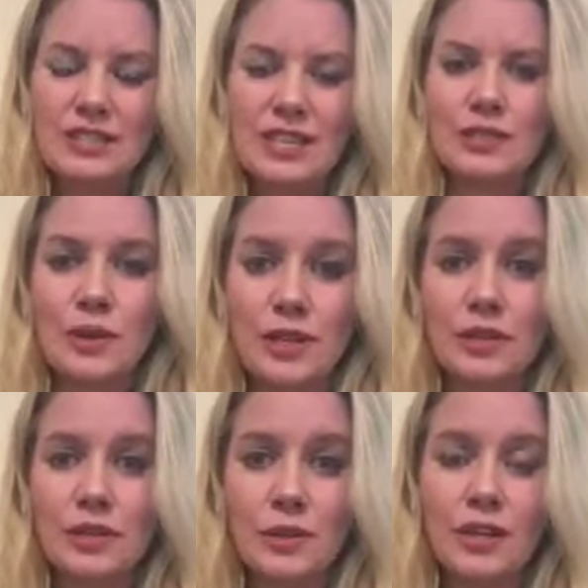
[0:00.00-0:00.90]
That's what I
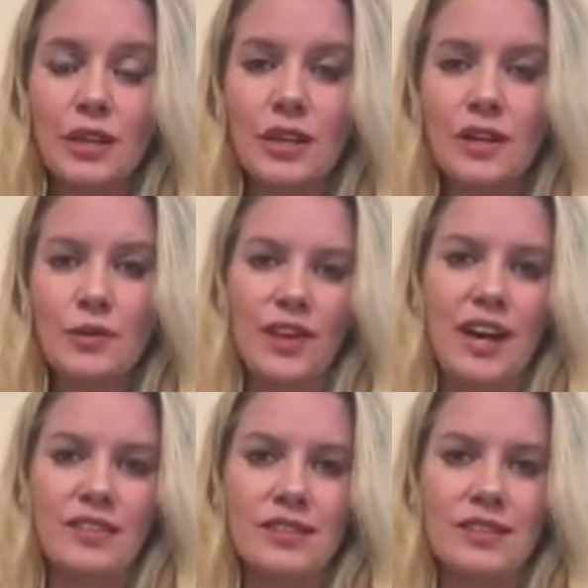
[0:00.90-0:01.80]
do with
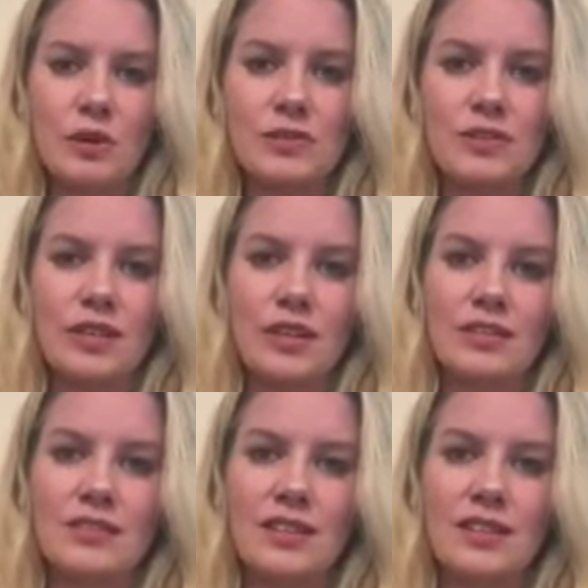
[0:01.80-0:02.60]
athletes mostly is